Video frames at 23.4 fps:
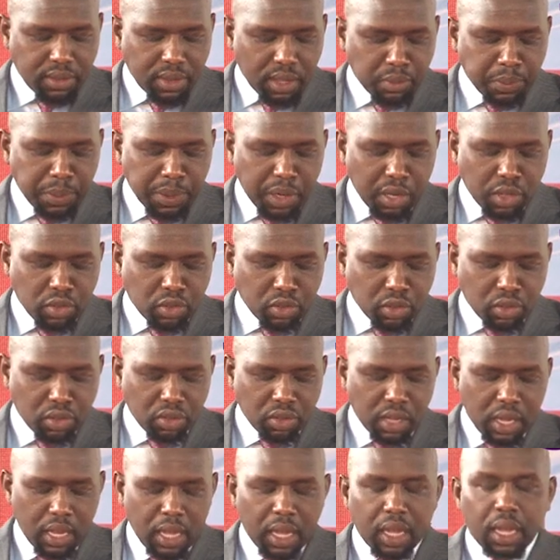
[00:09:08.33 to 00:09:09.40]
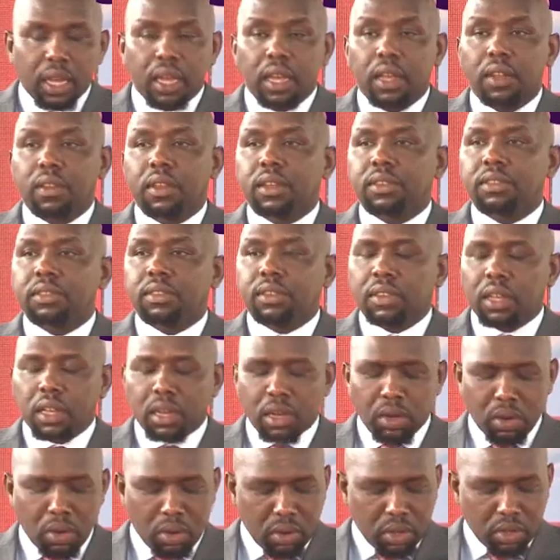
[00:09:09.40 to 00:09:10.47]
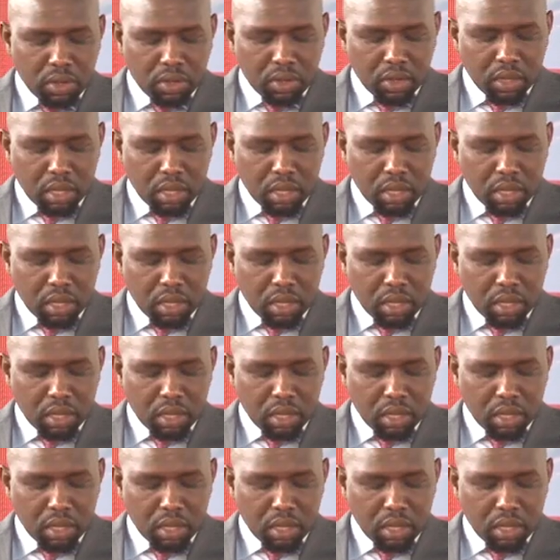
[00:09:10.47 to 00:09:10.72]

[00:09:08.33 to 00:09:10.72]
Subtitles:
aspirations in the single